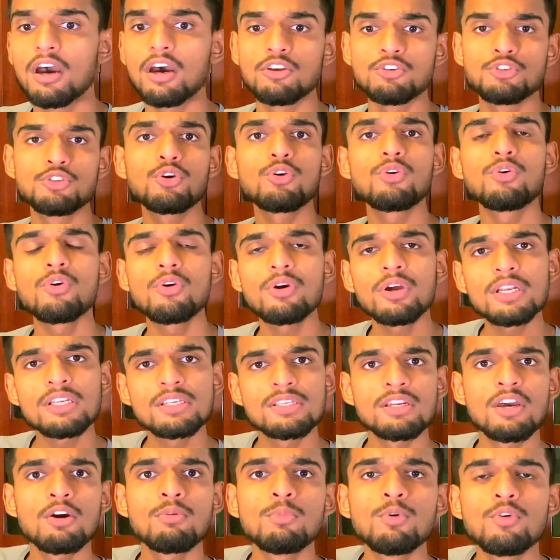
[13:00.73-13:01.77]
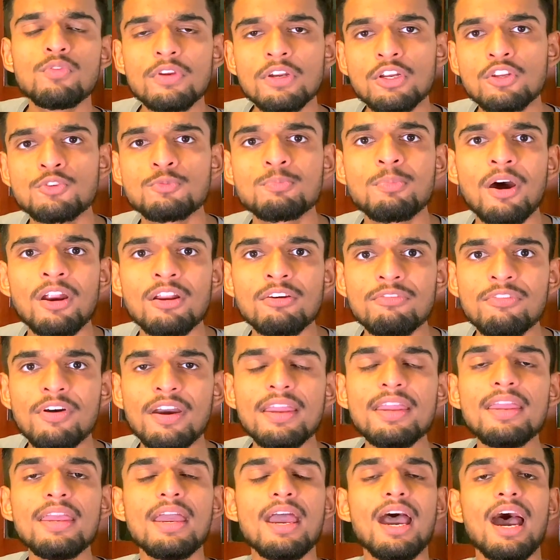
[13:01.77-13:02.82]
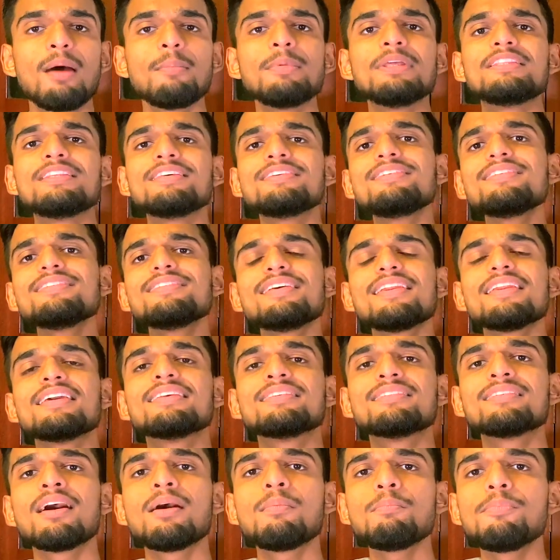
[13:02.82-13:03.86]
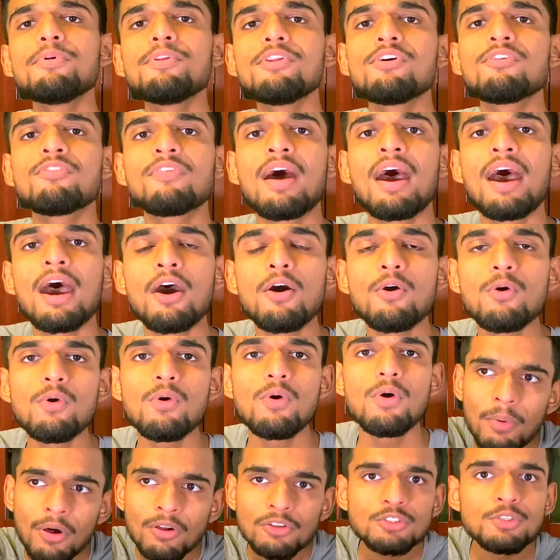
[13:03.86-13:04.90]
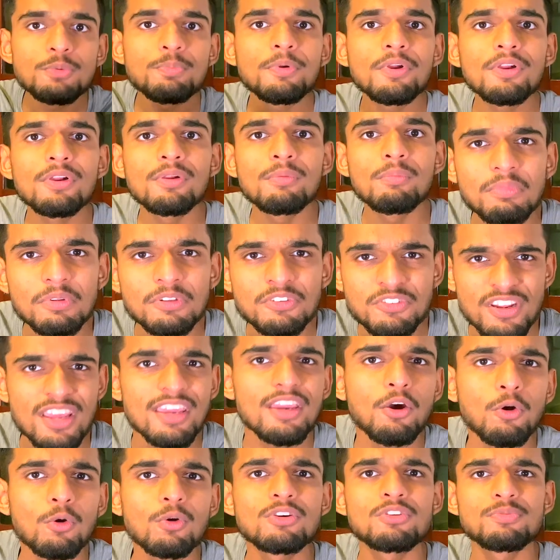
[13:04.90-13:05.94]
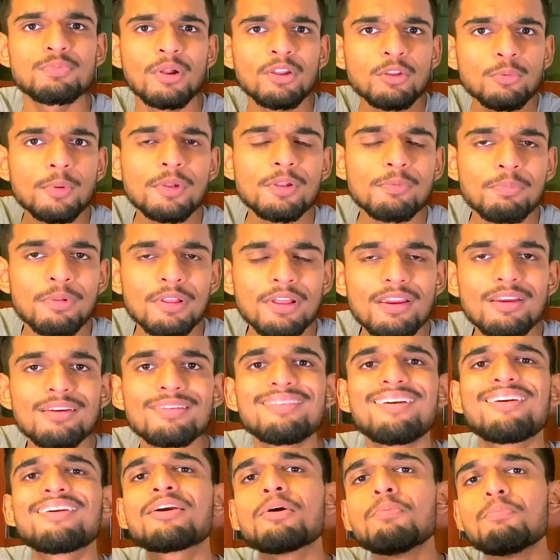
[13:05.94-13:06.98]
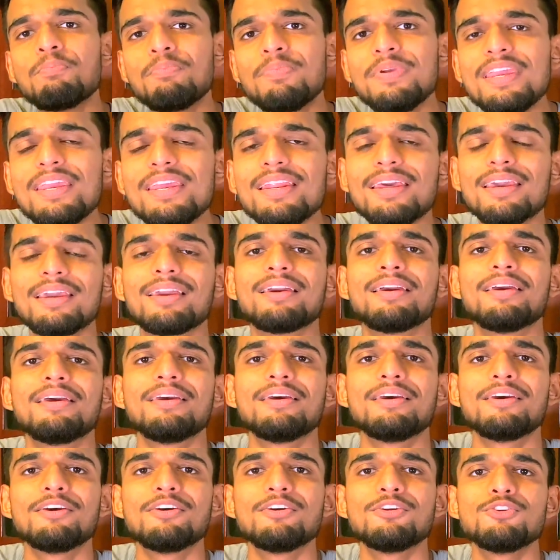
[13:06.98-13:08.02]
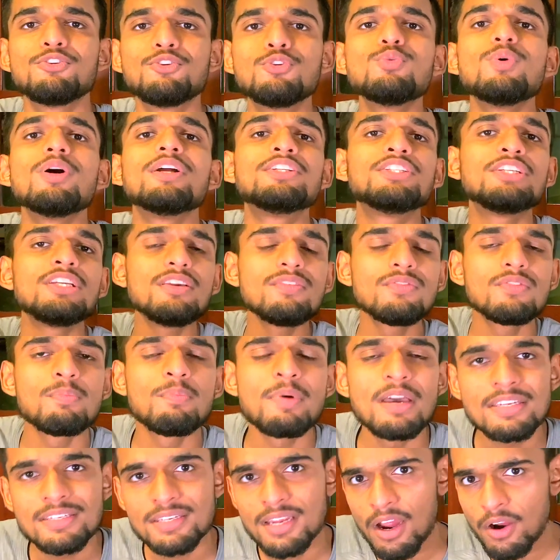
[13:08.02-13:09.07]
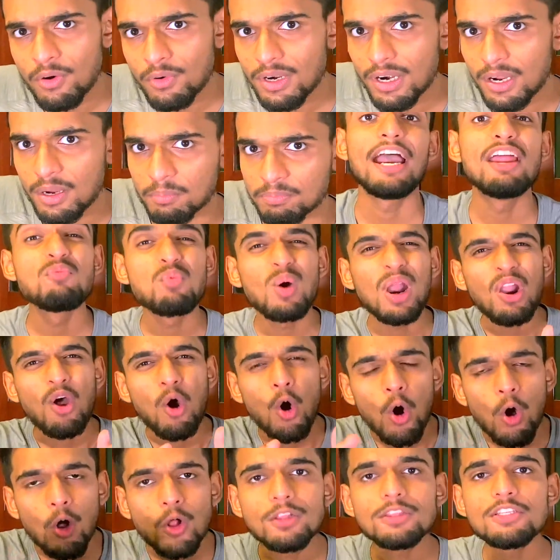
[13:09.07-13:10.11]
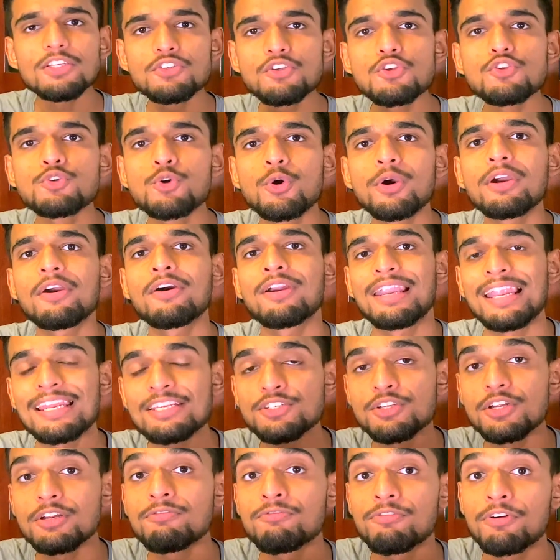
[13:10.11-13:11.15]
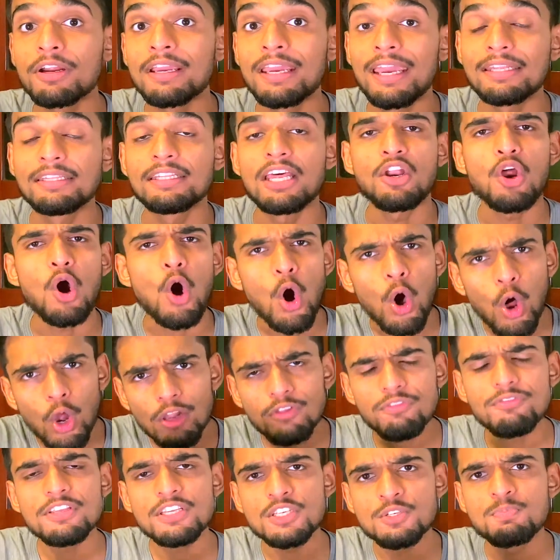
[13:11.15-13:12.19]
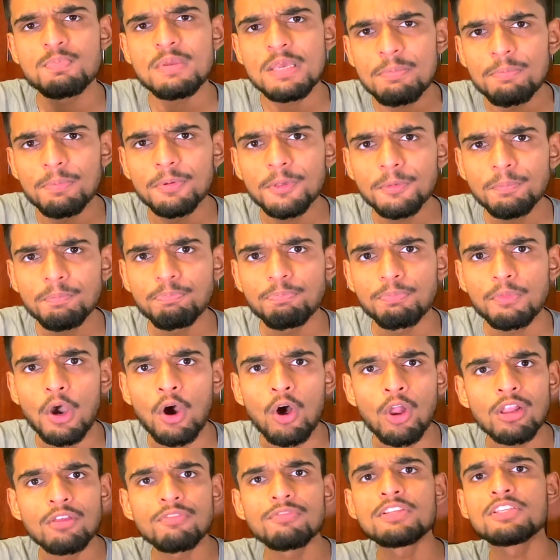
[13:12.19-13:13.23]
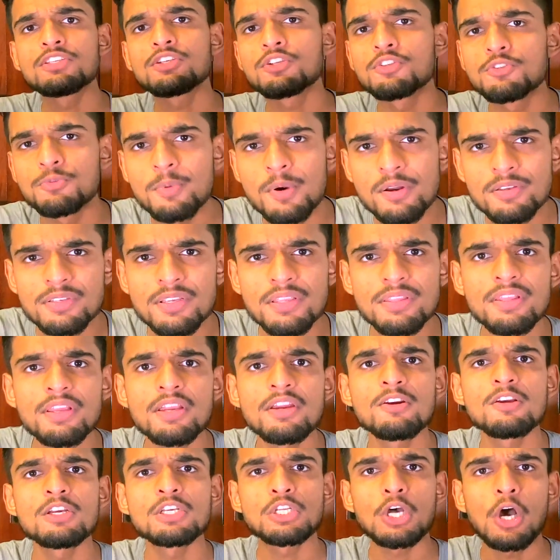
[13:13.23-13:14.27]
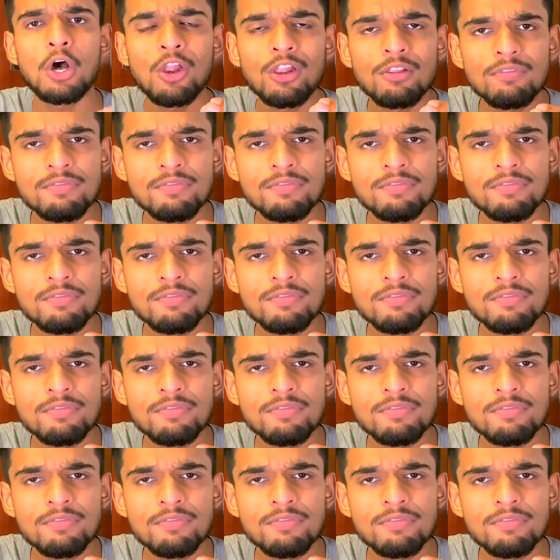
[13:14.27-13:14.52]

Joe Rogan is now moving to Spotify. I mean, this is an example of how multiple stakeholders, multiple players are competing to achieve the best outcome. And while all this is going on, let's not forget that all of these people, all of these conspiracy theorists, all